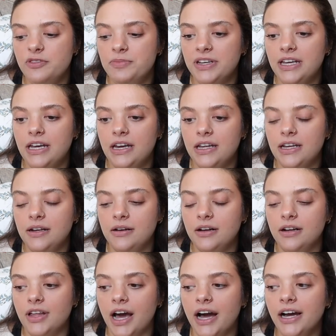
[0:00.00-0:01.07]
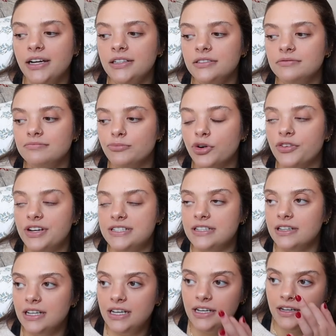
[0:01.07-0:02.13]
We've been getting that more
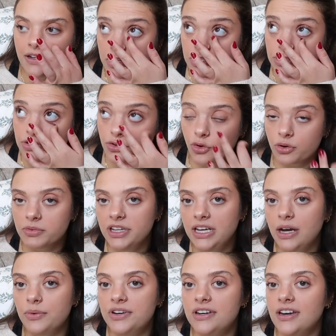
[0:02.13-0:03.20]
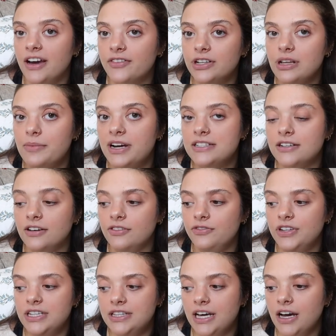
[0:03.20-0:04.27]
recently, which normally I would never let myself
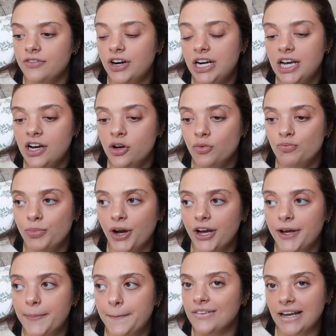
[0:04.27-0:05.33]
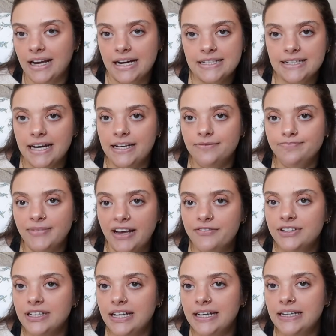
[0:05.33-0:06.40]
eat that right now. But like I said, I
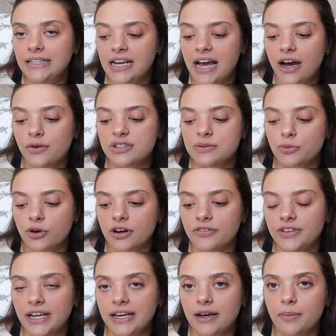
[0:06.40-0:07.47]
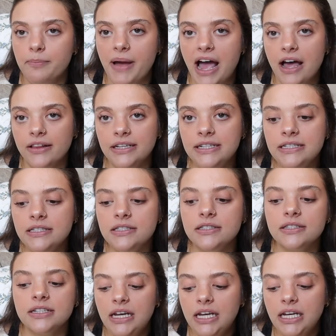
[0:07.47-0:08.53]
feel like now is more of like a
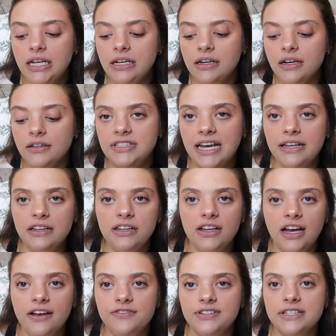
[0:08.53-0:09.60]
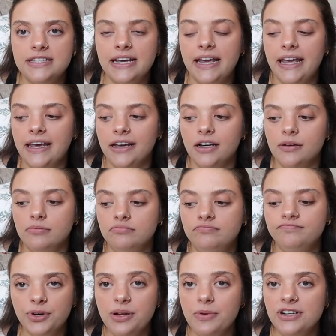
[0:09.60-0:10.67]
balance in daily life, since I am
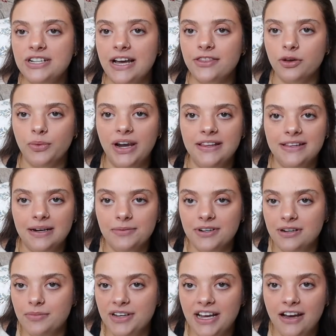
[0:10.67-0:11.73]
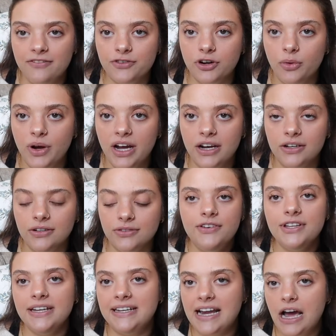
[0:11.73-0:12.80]
pretty much at the weight that I'm going to be at for a while. I
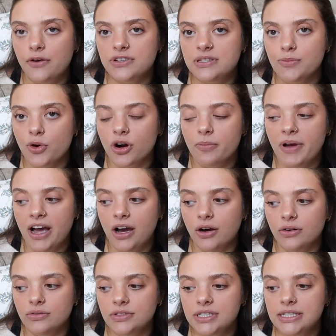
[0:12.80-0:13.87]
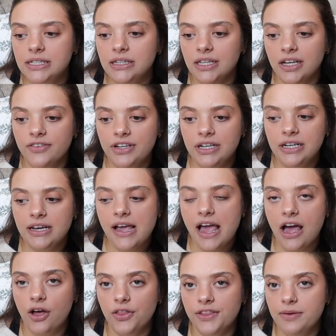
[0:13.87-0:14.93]
feel like now it's more about living a
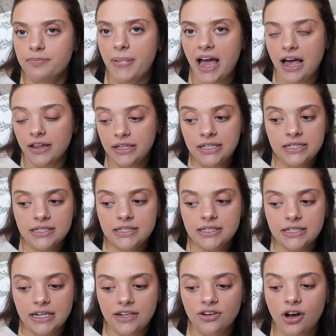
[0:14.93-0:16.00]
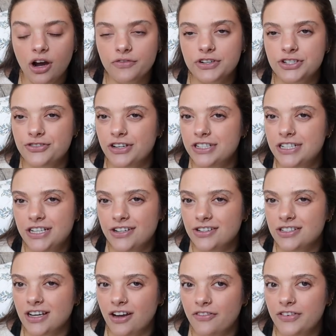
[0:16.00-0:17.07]
healthy balance and not restricting
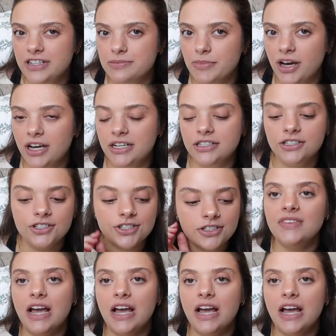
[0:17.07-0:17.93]
yourself as much.